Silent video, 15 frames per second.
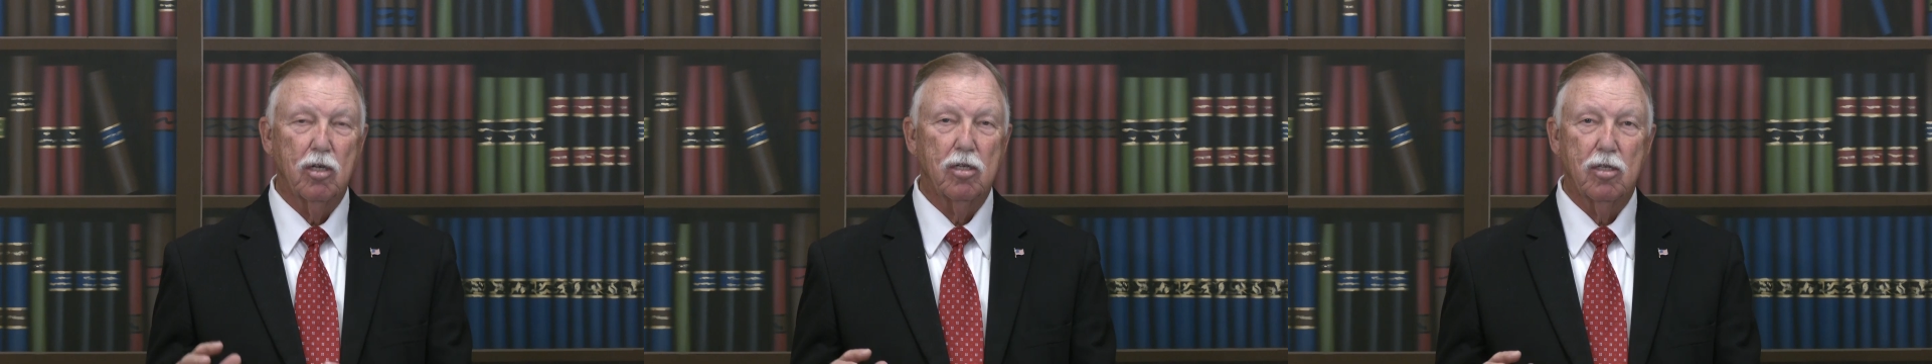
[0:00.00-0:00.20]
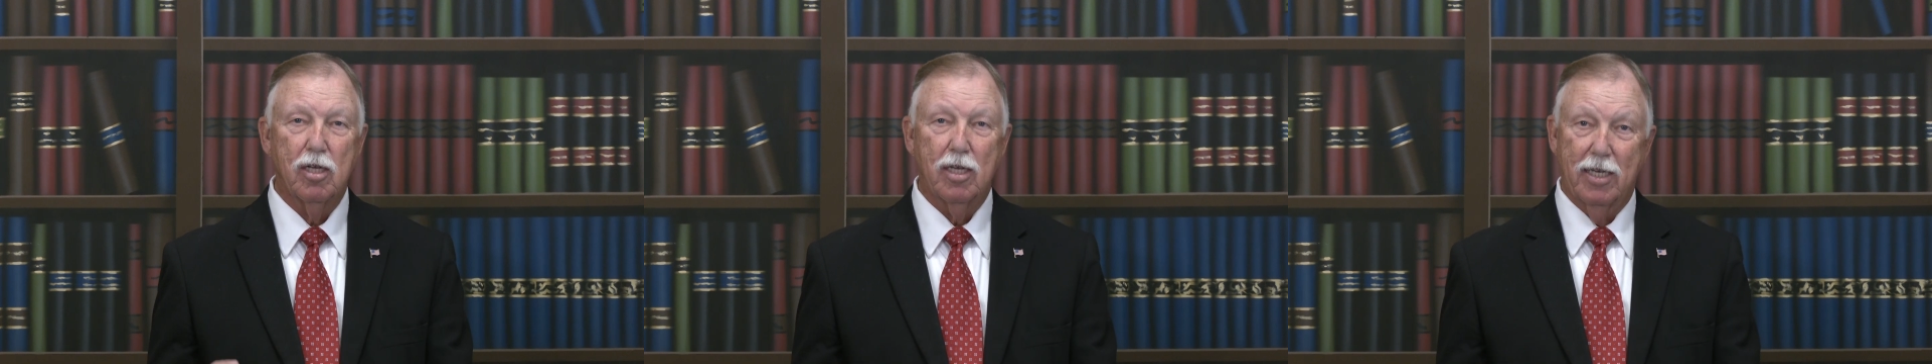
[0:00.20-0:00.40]

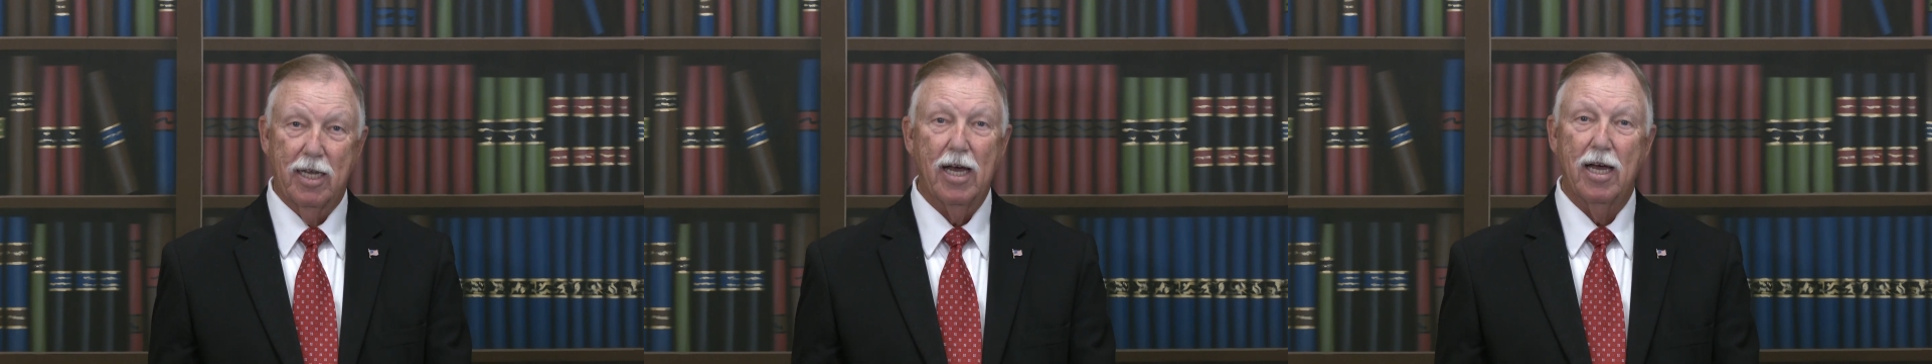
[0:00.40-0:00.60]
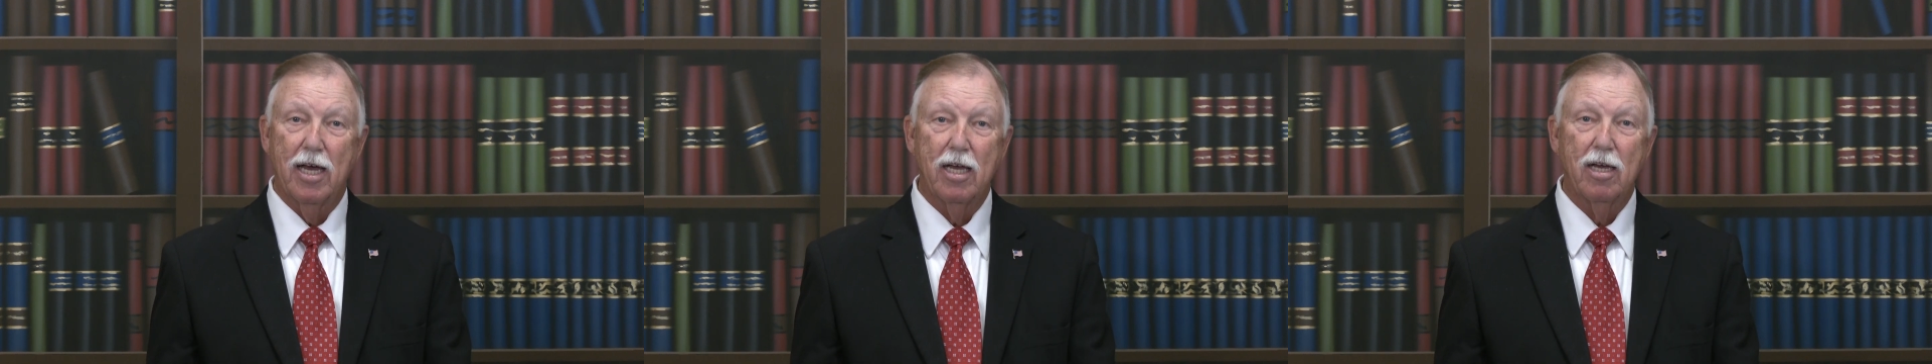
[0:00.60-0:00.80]

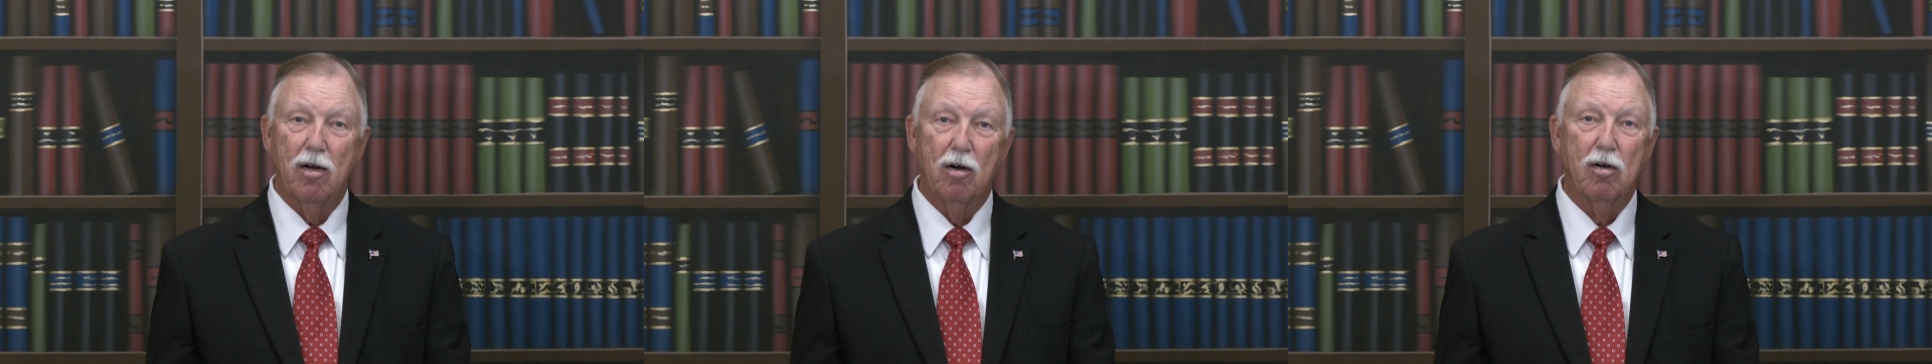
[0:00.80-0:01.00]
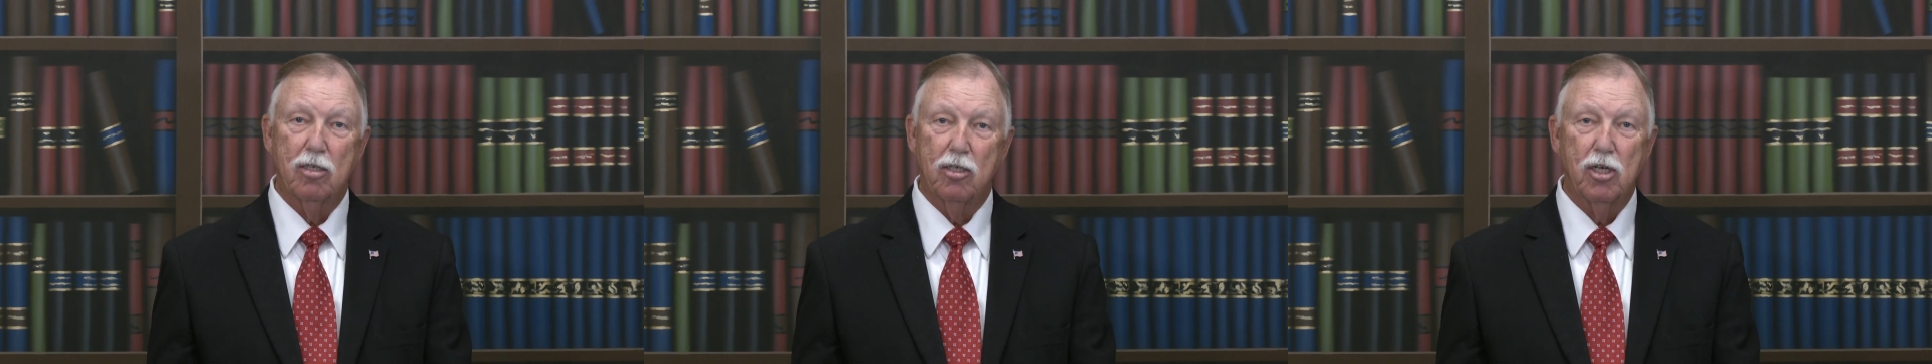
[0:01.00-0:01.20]
today
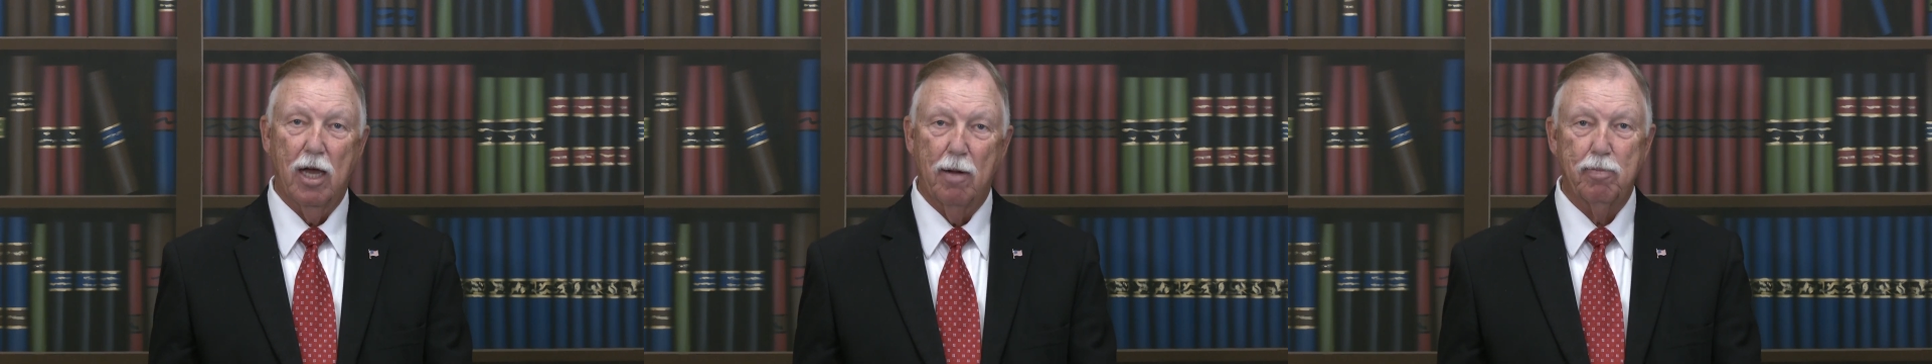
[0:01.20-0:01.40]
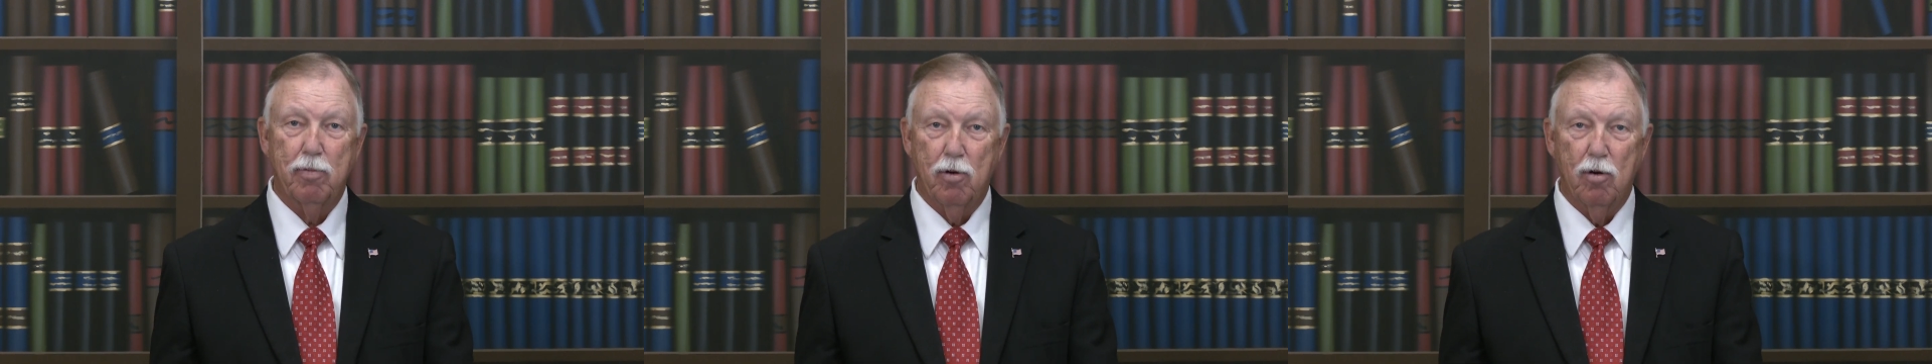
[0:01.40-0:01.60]
on
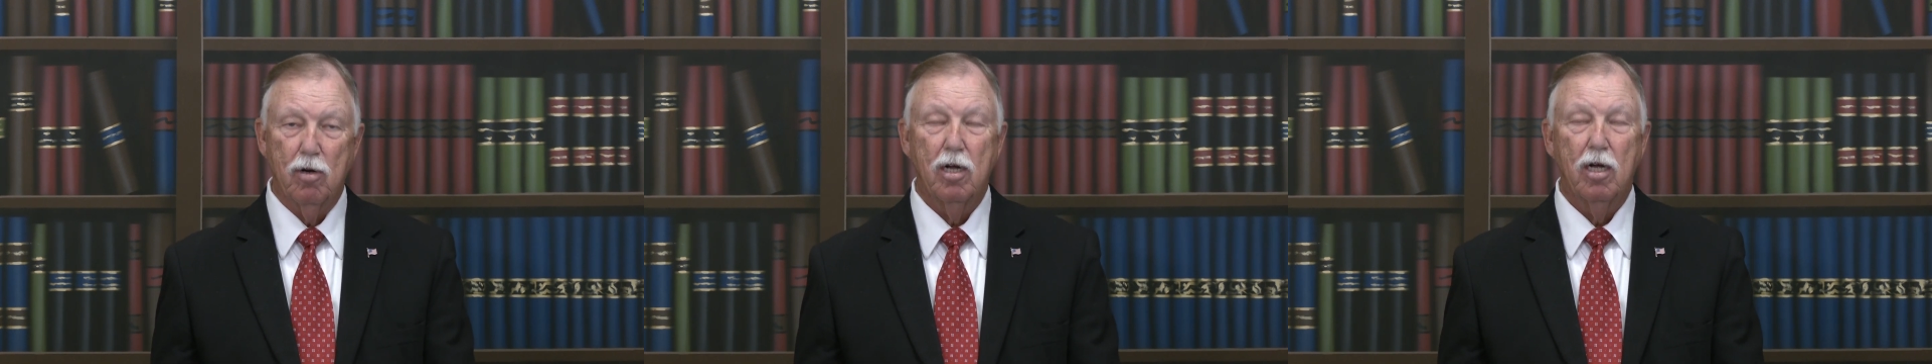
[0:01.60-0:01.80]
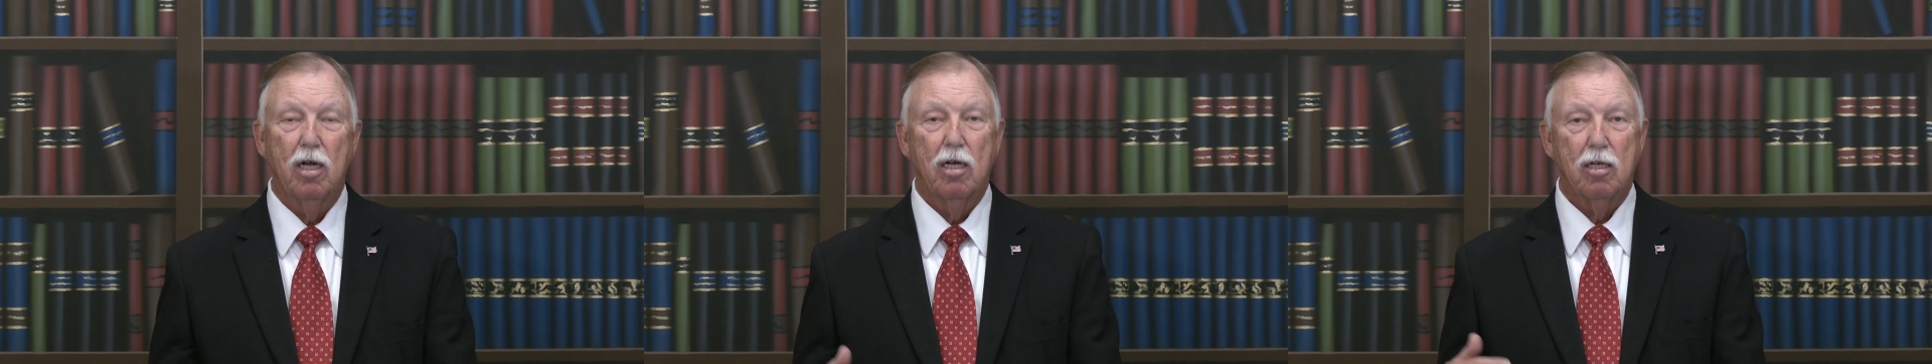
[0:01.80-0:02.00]
chapter
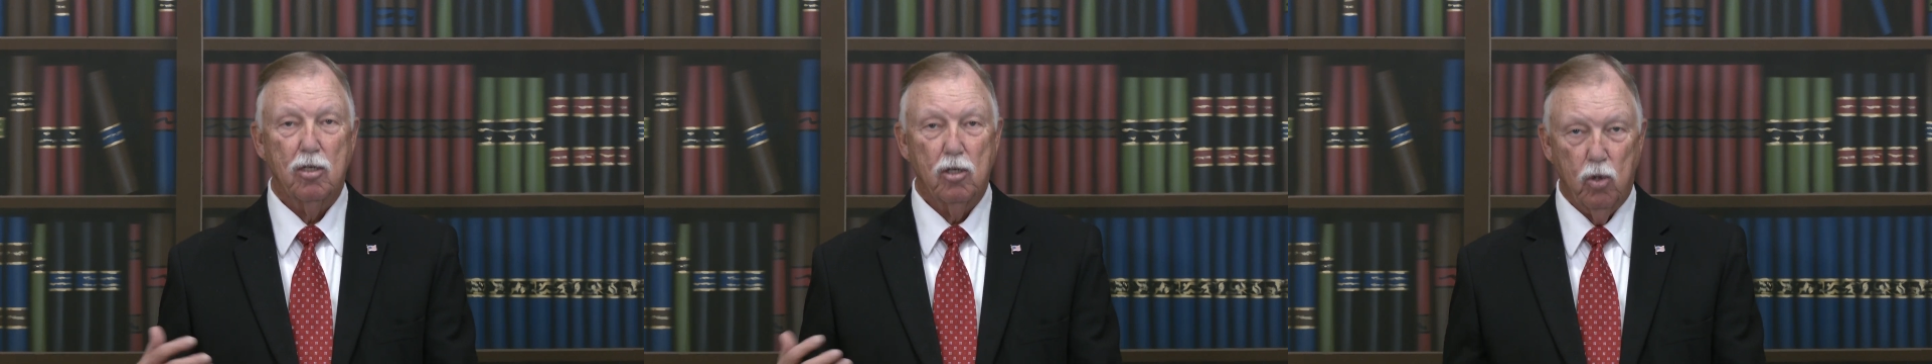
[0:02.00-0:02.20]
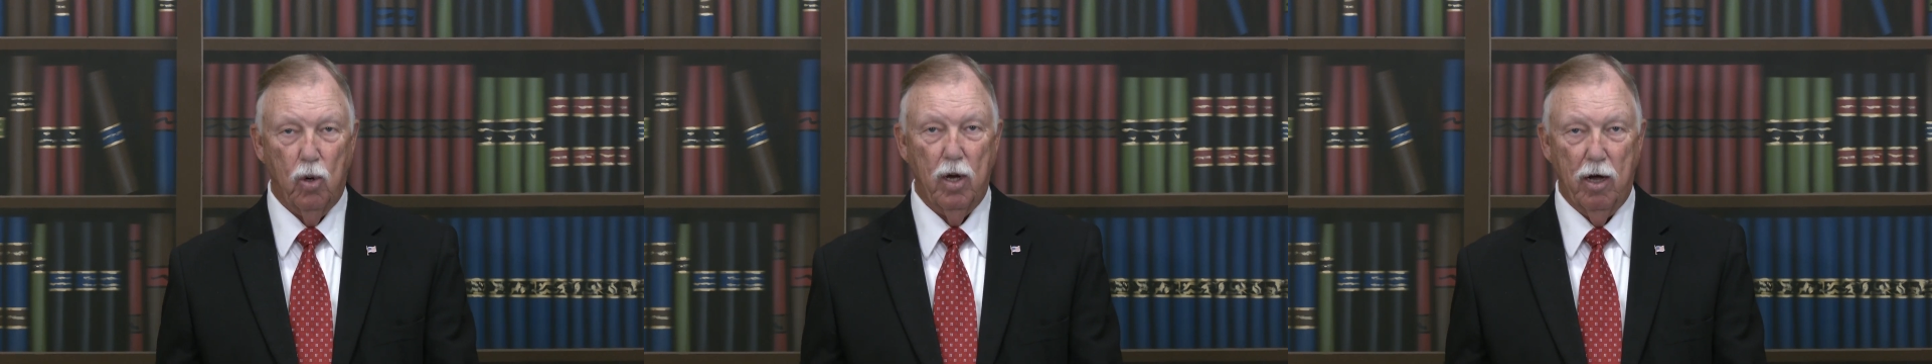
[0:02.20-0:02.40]

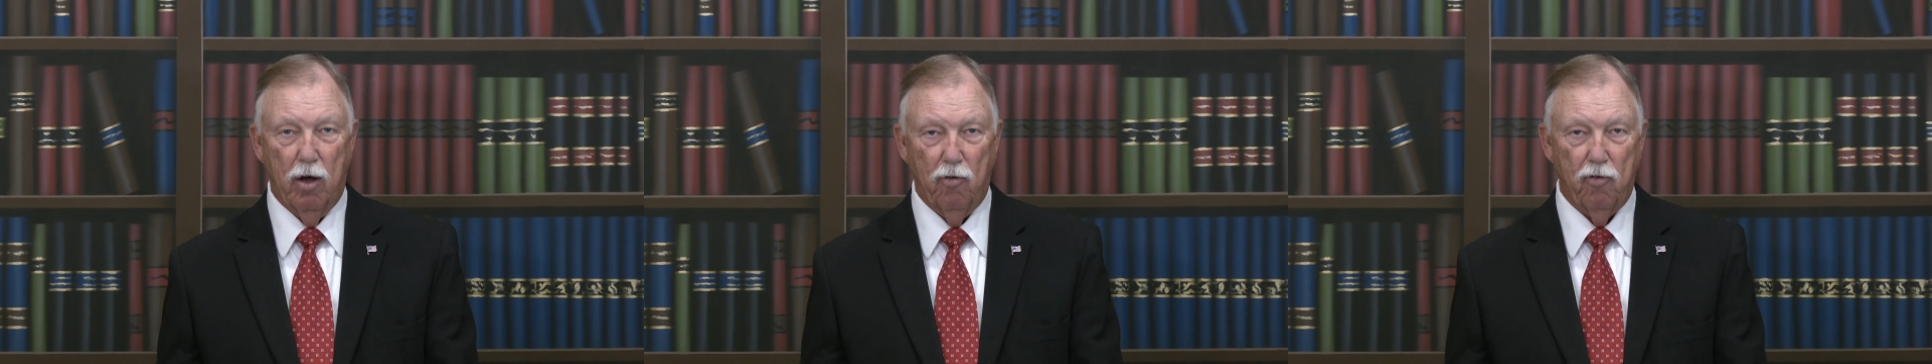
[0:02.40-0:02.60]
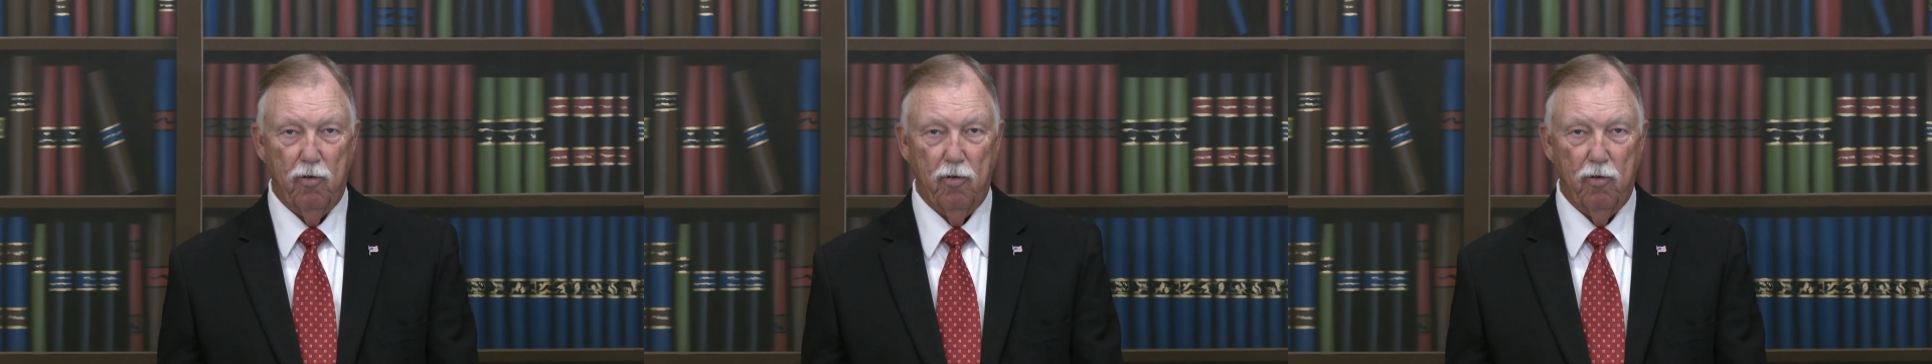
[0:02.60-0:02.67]
12.